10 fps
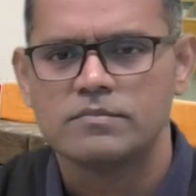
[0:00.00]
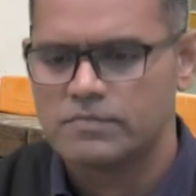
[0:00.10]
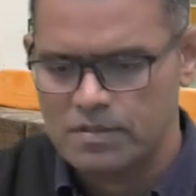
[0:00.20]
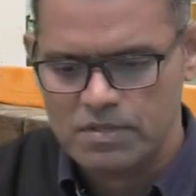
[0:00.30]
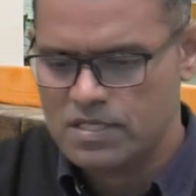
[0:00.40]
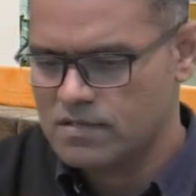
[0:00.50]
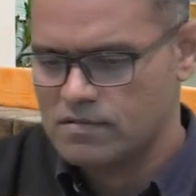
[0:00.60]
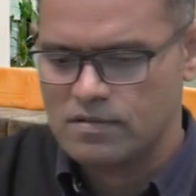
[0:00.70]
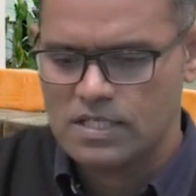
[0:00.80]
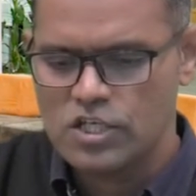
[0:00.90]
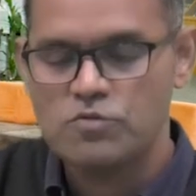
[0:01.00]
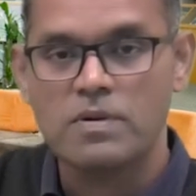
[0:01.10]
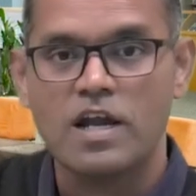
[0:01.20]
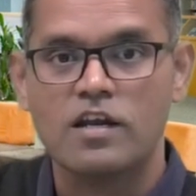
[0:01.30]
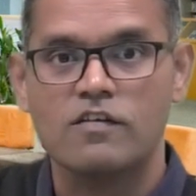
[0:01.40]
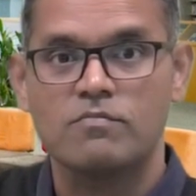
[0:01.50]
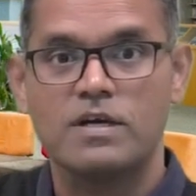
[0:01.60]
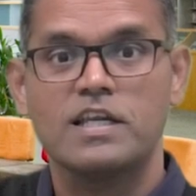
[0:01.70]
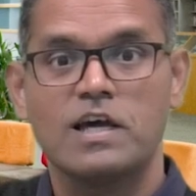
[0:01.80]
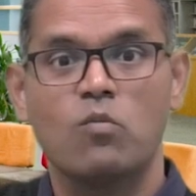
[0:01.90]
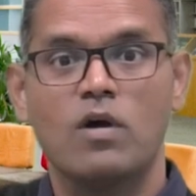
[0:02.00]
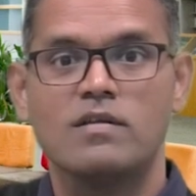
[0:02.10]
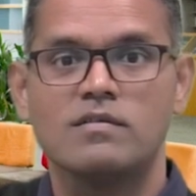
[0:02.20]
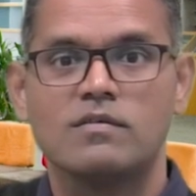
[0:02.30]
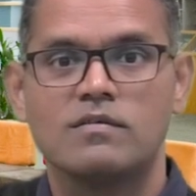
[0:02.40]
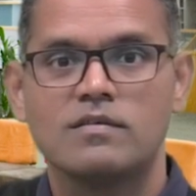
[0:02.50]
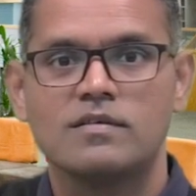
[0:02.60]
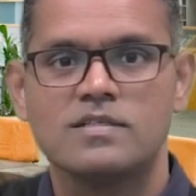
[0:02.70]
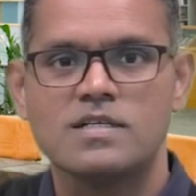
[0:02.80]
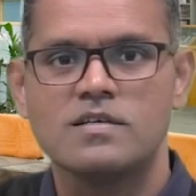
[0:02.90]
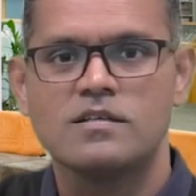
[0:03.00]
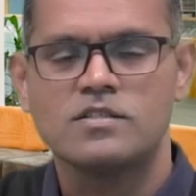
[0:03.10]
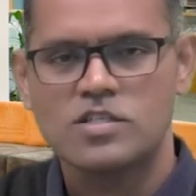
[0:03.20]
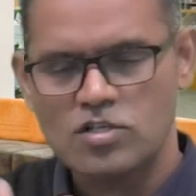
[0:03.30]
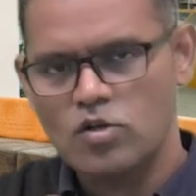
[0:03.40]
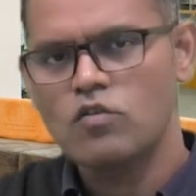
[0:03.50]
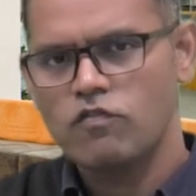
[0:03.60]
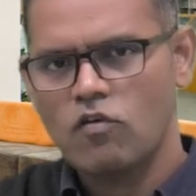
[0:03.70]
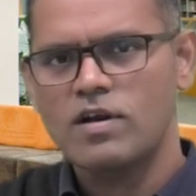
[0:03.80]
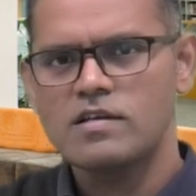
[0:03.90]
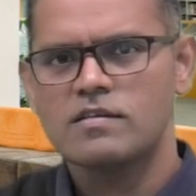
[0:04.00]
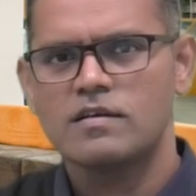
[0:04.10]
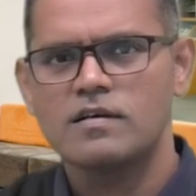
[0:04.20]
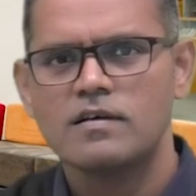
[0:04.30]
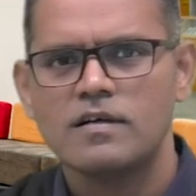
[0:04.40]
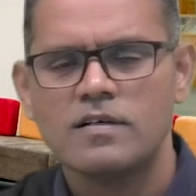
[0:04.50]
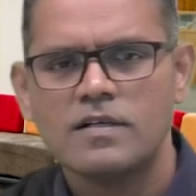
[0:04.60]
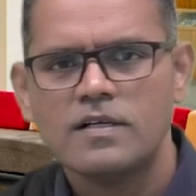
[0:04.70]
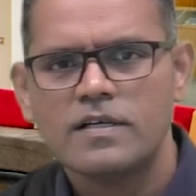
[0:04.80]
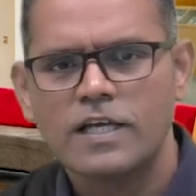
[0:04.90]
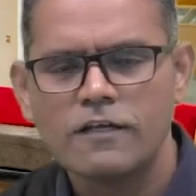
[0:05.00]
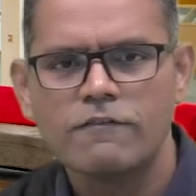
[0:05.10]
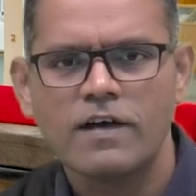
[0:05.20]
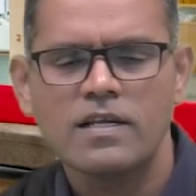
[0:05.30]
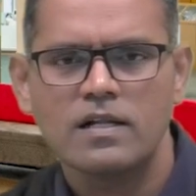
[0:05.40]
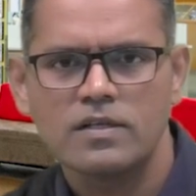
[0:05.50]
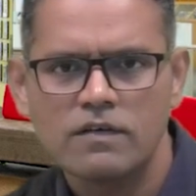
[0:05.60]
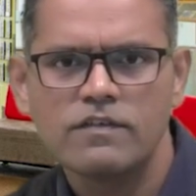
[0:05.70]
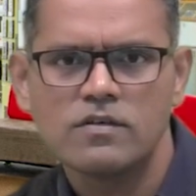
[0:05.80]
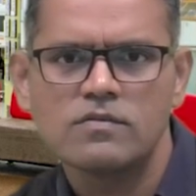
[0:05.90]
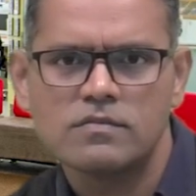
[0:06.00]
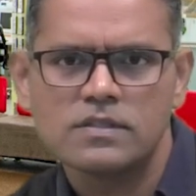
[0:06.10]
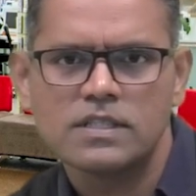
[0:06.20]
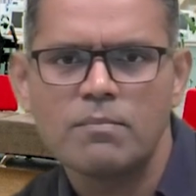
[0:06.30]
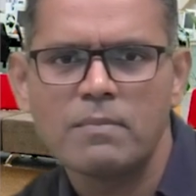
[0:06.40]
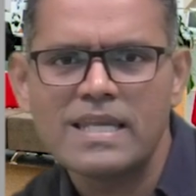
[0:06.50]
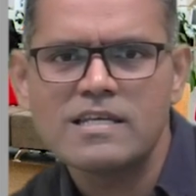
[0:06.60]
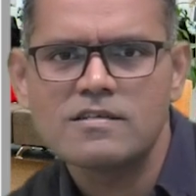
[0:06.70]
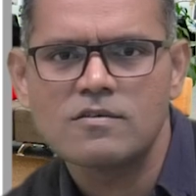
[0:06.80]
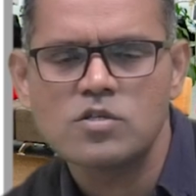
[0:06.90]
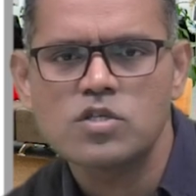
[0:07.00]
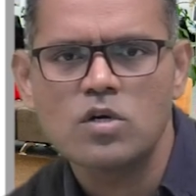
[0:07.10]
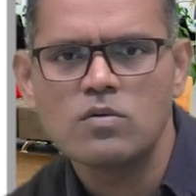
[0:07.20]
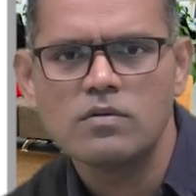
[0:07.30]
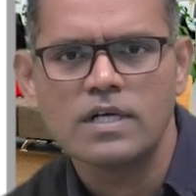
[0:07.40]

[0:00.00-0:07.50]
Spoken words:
Maybe each paragraph might have one. Yeah. Just look for it. Yeah. Can you find? I'll give you a minute or so.